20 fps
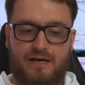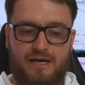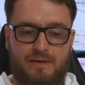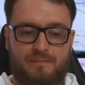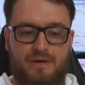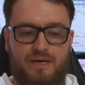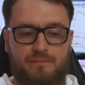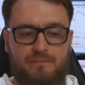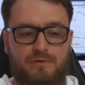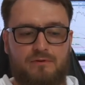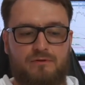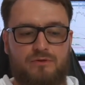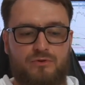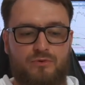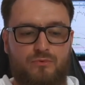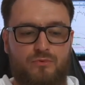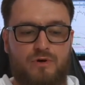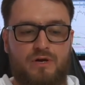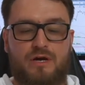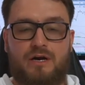I'm able
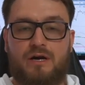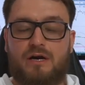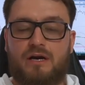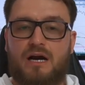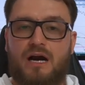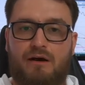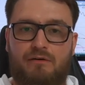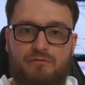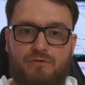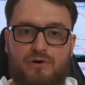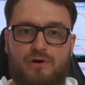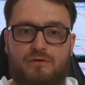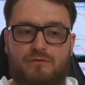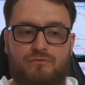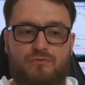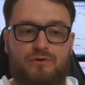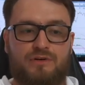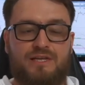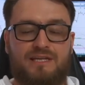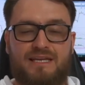to cover
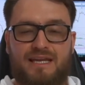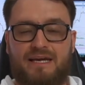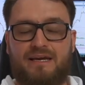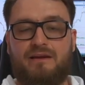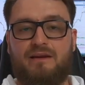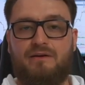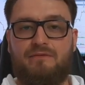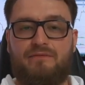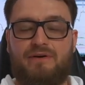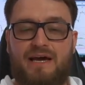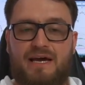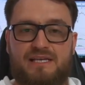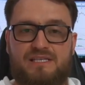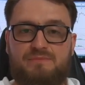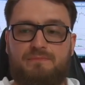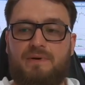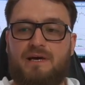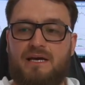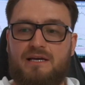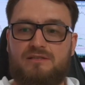for the negative
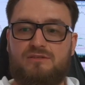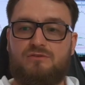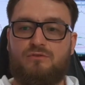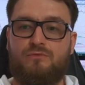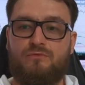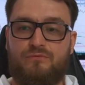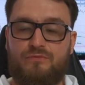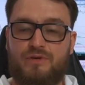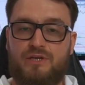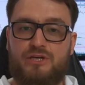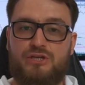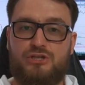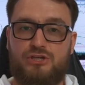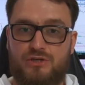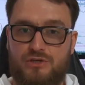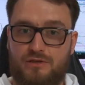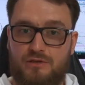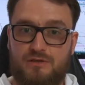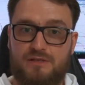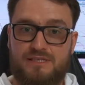aspects of
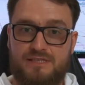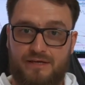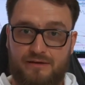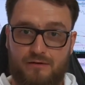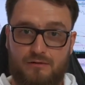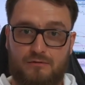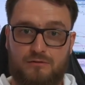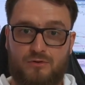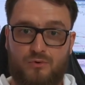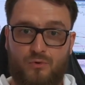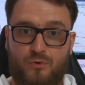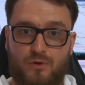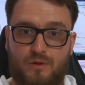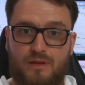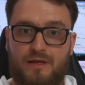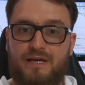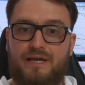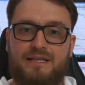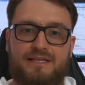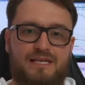each single tool.